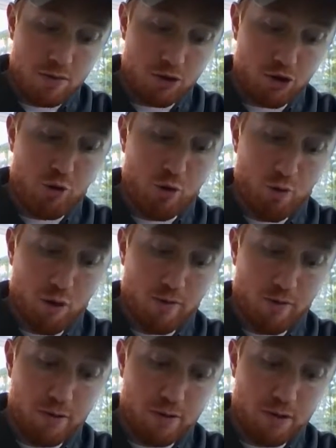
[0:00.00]

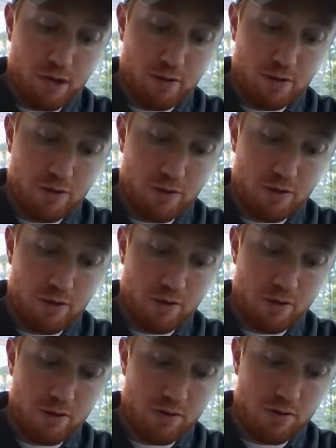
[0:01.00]
2-1 versus Arizona.